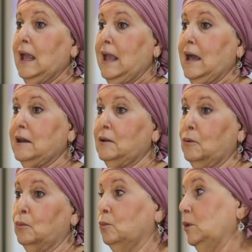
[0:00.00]
and
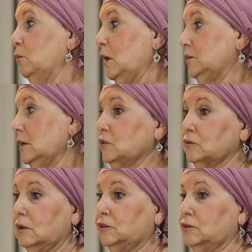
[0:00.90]
we went to
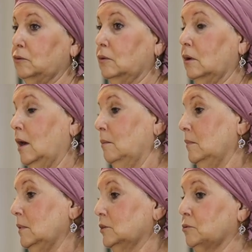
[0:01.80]

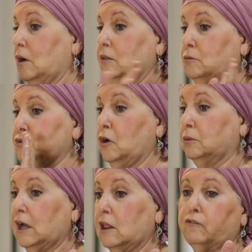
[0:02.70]
Israel, and there was no
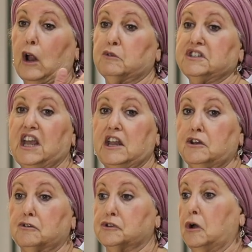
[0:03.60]
telephone. I was 10
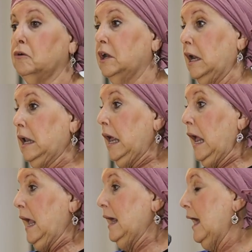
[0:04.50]
years old, and
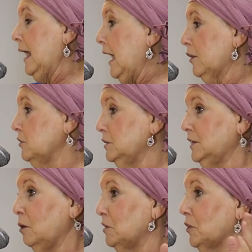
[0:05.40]
I couldn't
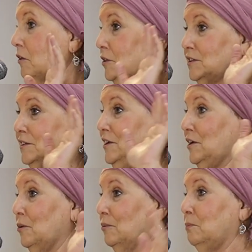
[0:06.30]
deal with all this,
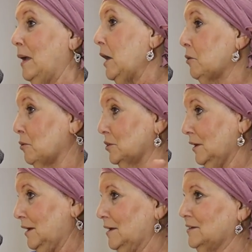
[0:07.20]

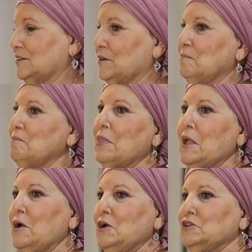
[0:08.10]
backwardness.
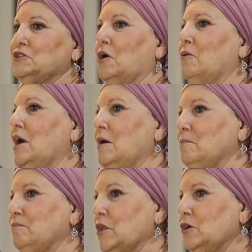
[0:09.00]

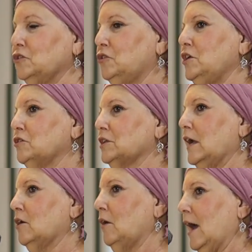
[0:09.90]
So 2 years
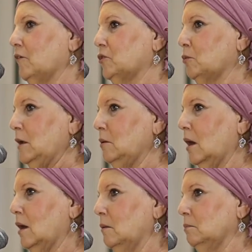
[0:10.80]
later, after
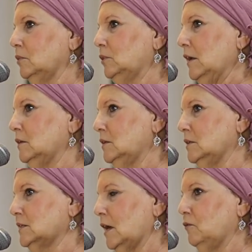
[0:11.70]

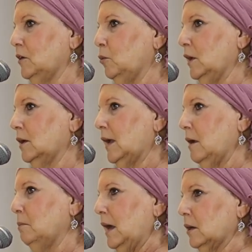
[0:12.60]
1970, we
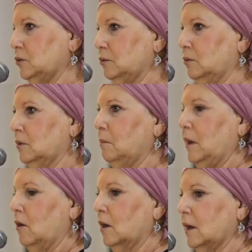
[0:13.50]
came back to
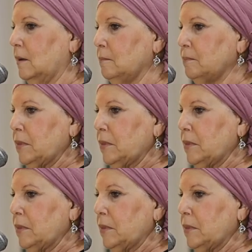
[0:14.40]
America.